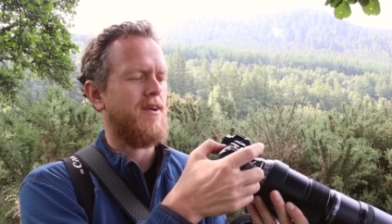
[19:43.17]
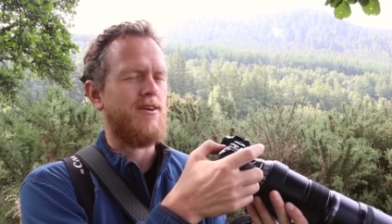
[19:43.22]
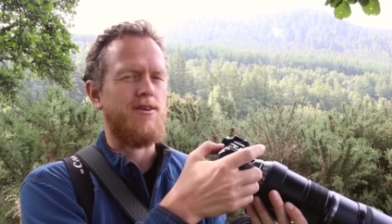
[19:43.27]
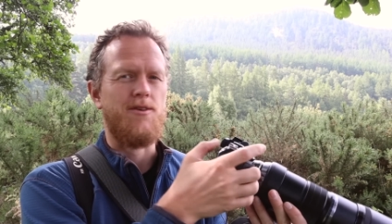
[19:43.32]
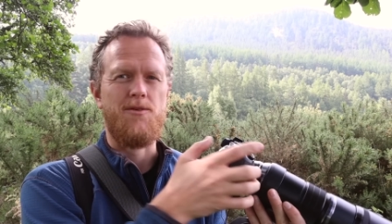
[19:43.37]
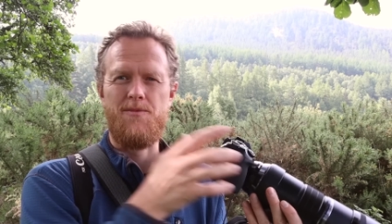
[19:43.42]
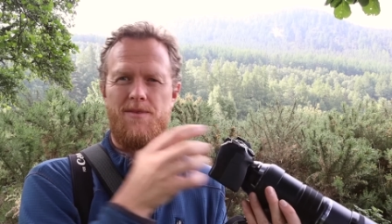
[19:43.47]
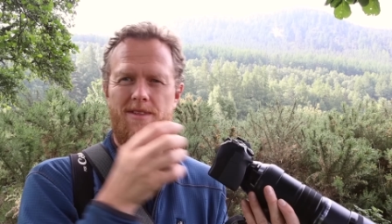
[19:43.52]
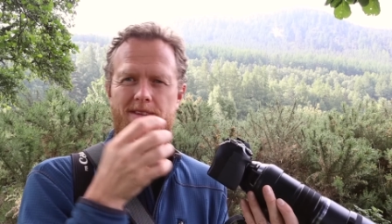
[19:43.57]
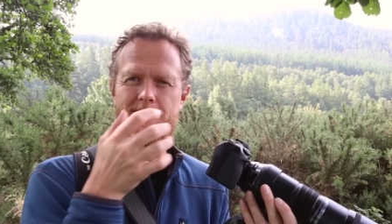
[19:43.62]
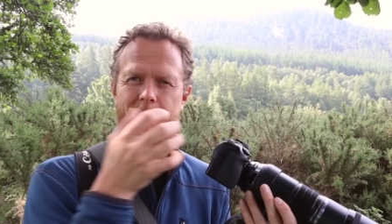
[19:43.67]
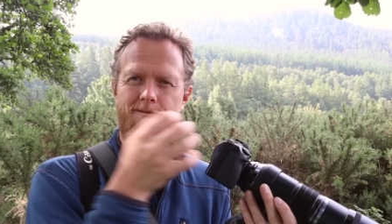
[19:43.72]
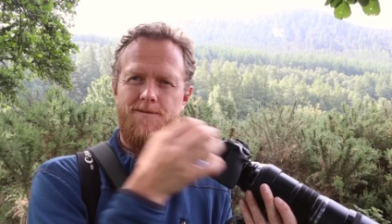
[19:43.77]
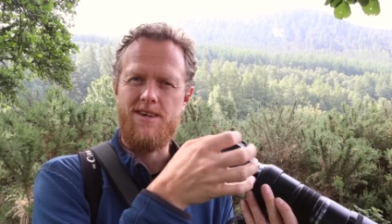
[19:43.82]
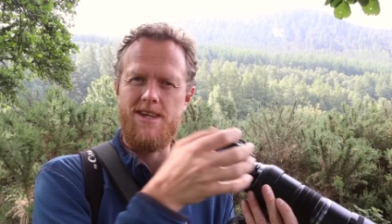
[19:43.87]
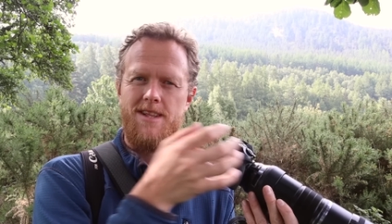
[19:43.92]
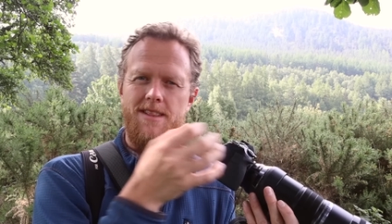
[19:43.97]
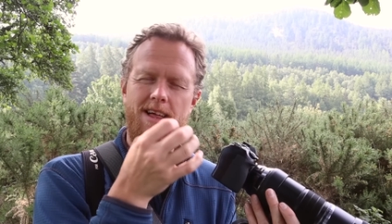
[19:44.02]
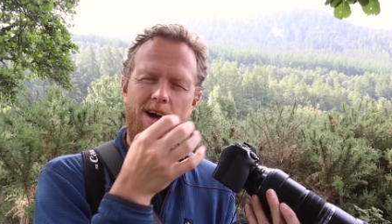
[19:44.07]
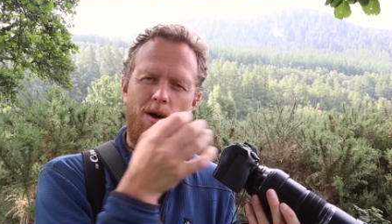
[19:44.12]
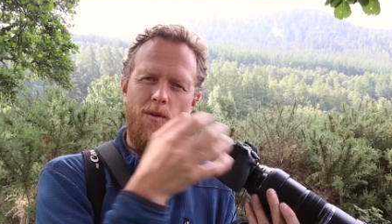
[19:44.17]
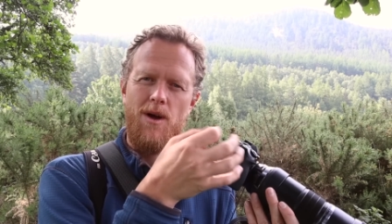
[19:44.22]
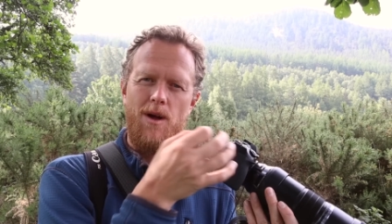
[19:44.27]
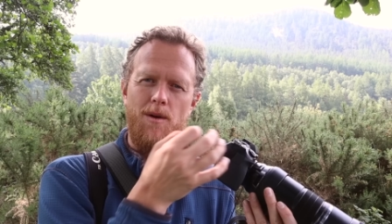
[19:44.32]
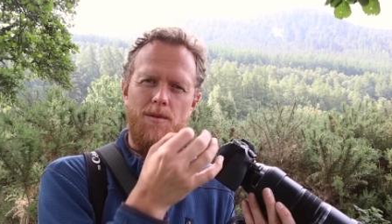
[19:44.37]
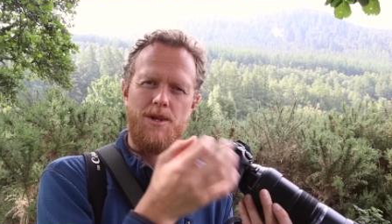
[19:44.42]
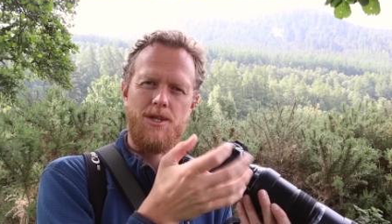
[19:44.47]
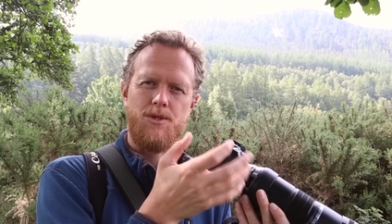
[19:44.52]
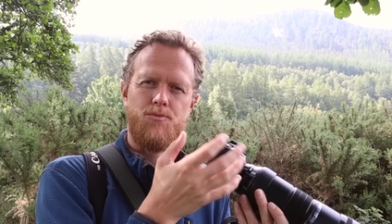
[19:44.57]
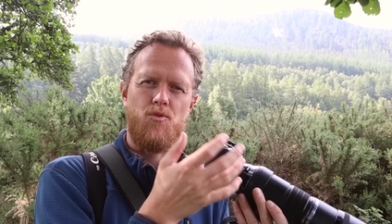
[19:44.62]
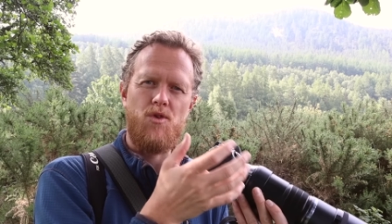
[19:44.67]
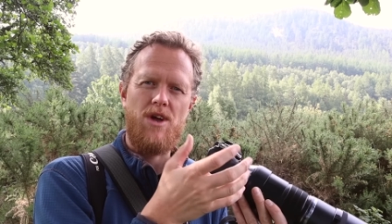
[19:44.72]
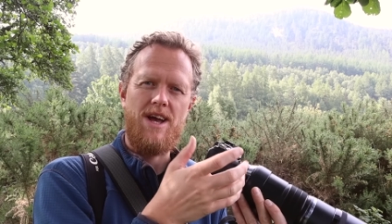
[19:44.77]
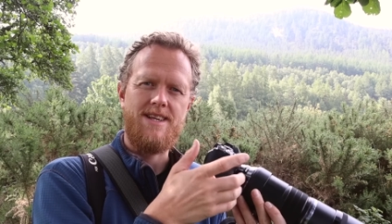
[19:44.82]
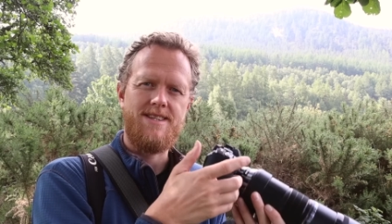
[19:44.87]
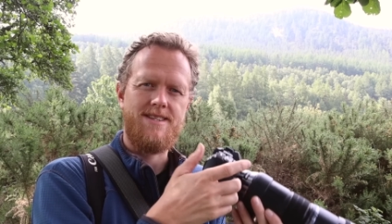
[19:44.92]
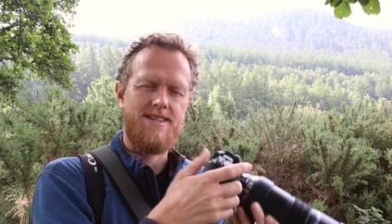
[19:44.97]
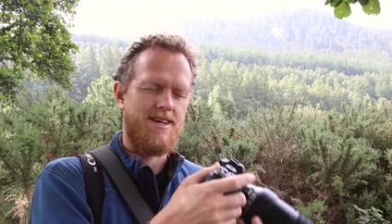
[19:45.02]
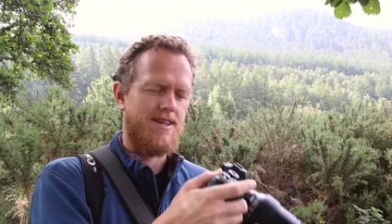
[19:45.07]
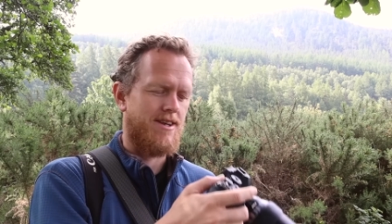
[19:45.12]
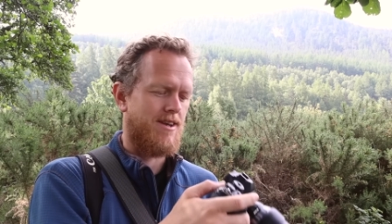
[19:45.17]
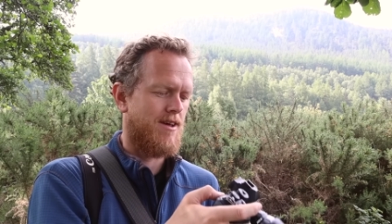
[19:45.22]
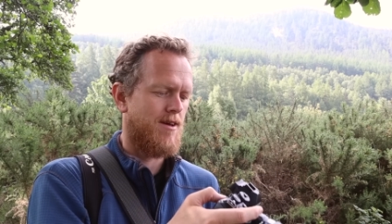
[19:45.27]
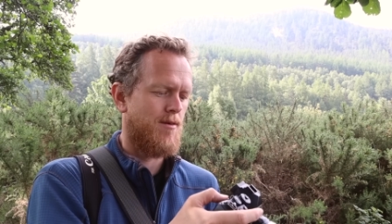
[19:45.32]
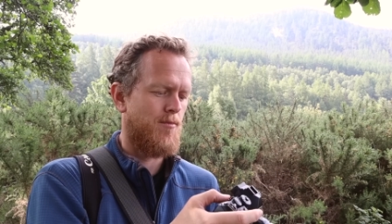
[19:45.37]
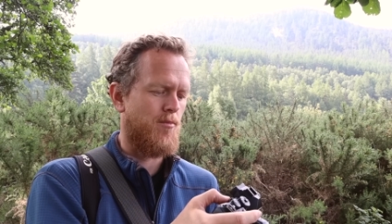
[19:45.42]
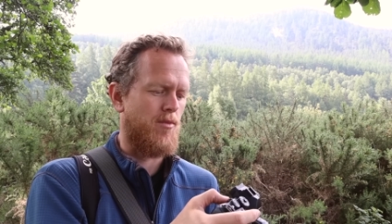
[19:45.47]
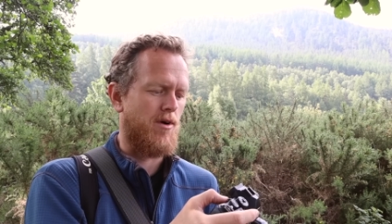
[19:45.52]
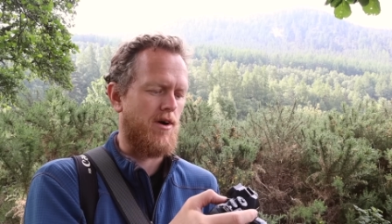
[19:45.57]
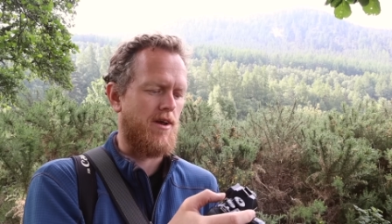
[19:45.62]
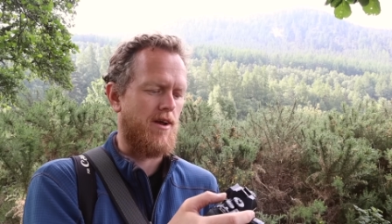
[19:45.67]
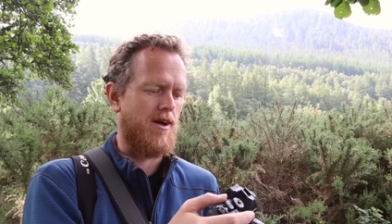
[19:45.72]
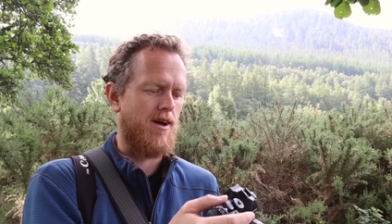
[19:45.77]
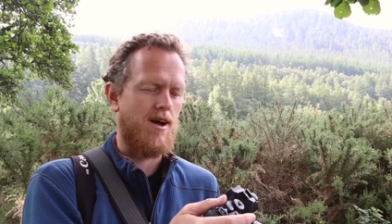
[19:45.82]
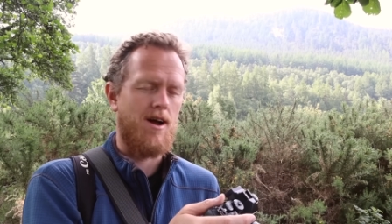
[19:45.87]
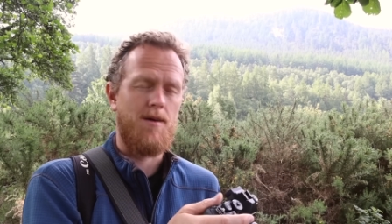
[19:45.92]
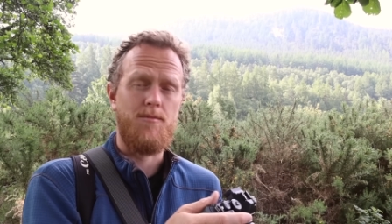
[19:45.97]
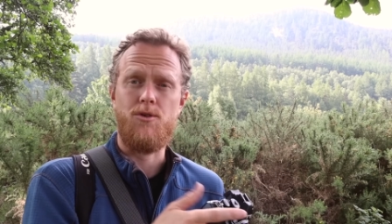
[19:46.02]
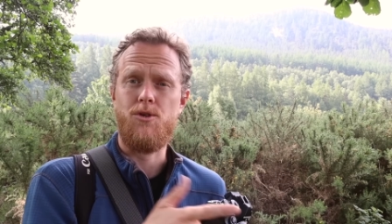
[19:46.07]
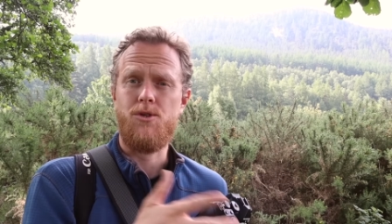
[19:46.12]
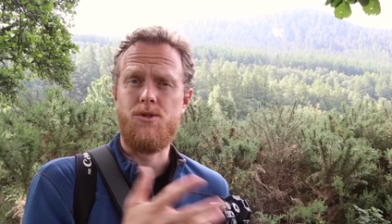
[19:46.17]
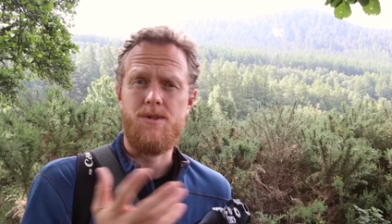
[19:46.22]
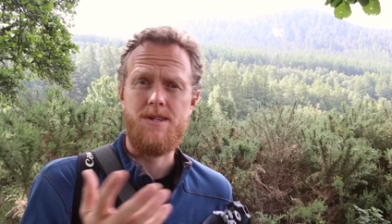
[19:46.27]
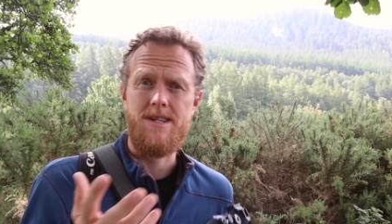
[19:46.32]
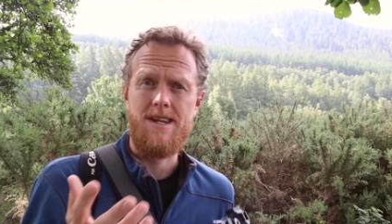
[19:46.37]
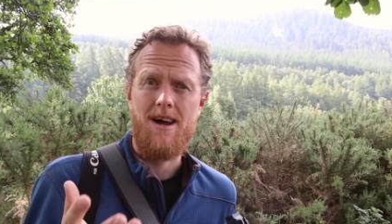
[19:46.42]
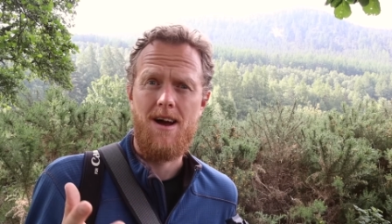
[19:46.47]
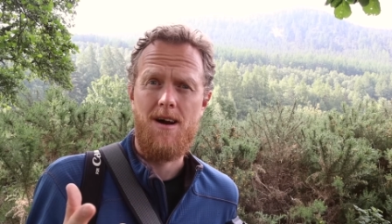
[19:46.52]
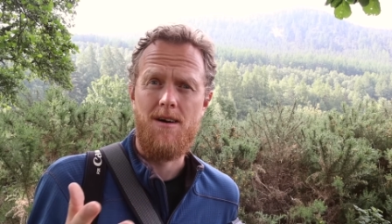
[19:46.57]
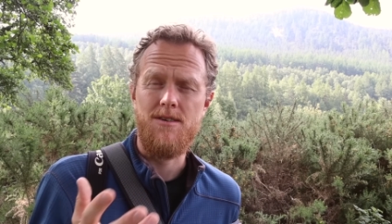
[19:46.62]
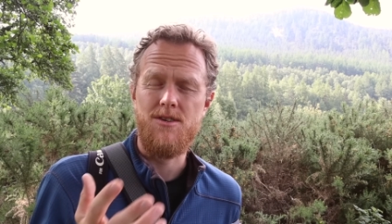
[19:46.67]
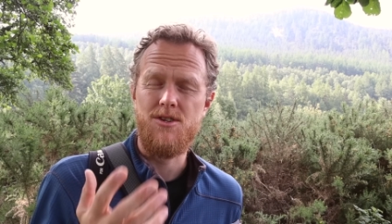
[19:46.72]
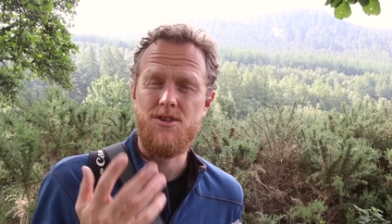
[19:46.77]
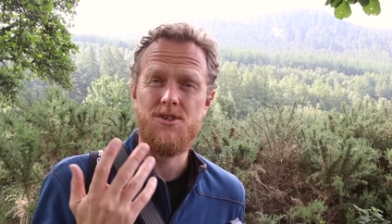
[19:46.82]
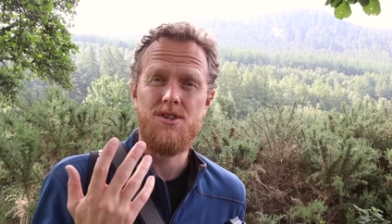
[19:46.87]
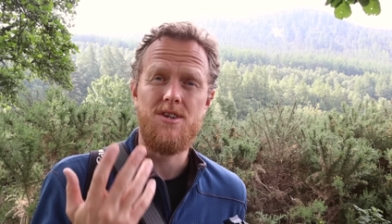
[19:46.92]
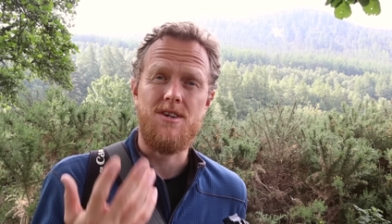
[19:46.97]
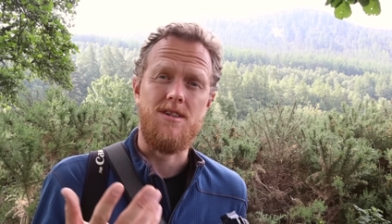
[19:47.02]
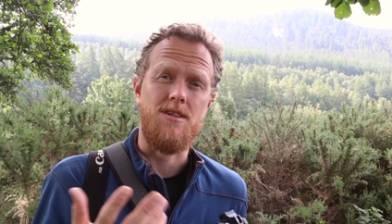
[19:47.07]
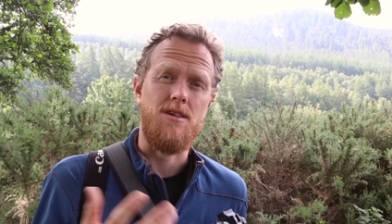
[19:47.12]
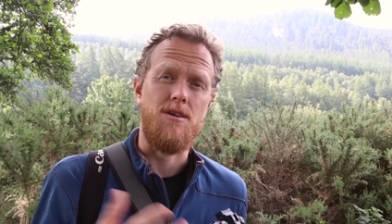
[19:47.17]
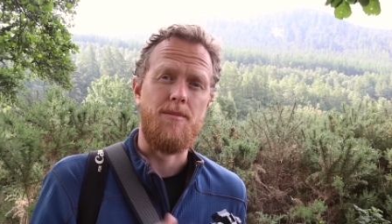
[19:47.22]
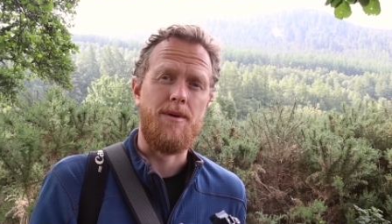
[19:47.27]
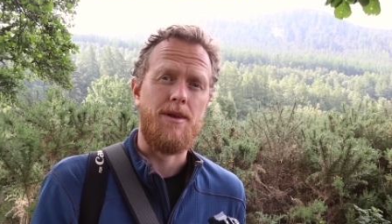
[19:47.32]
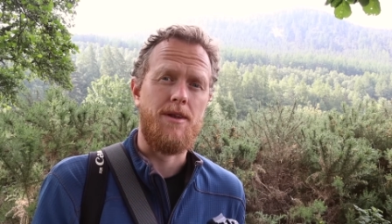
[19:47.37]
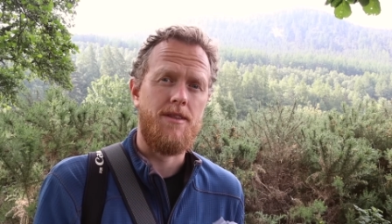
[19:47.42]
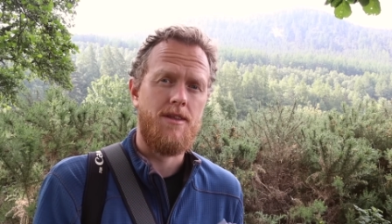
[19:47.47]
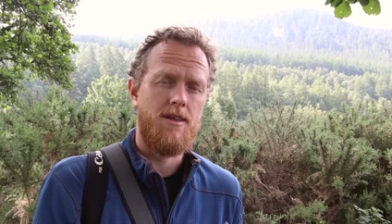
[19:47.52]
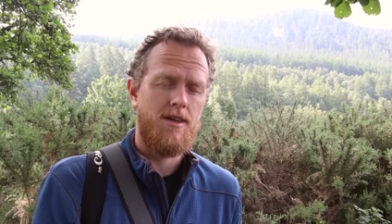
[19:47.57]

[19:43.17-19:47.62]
You don't really feel that well when it's pressed in, but I'm used to it now. It just took a little bit